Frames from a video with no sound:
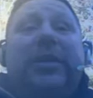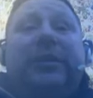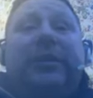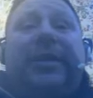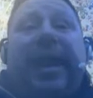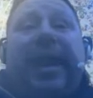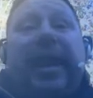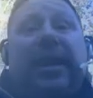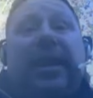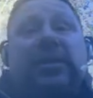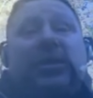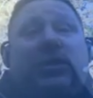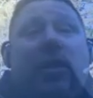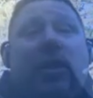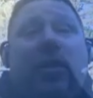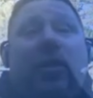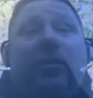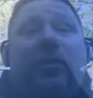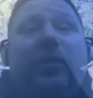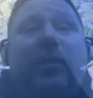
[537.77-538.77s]
gas
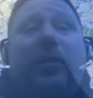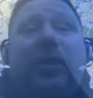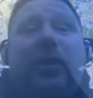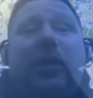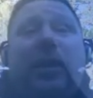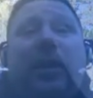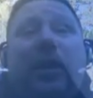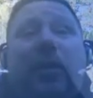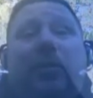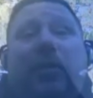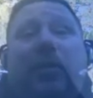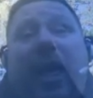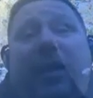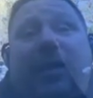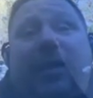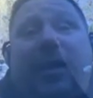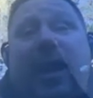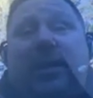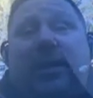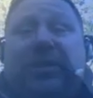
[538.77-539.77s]
stove, uh,
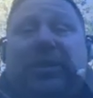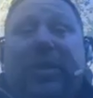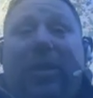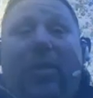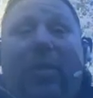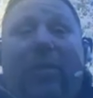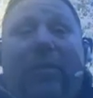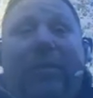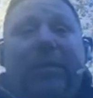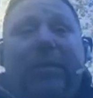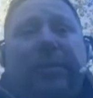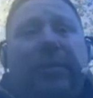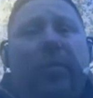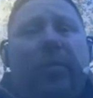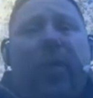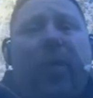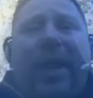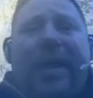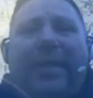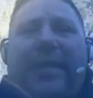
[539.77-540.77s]
black gas stove,
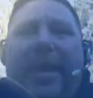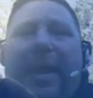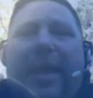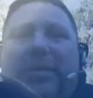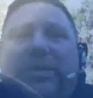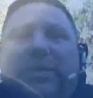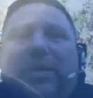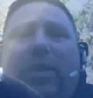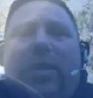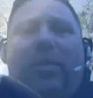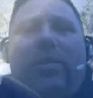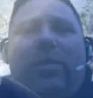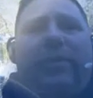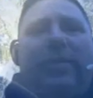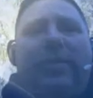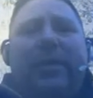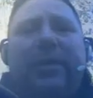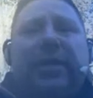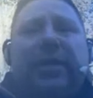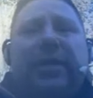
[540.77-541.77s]
white gas
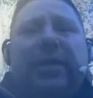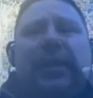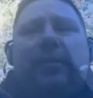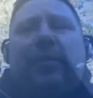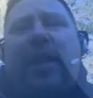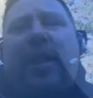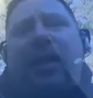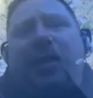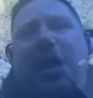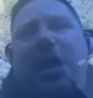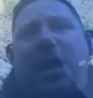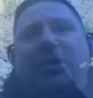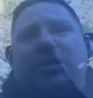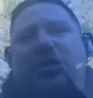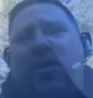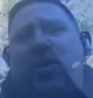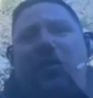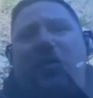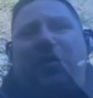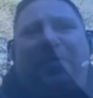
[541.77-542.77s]
stove, black gas stove with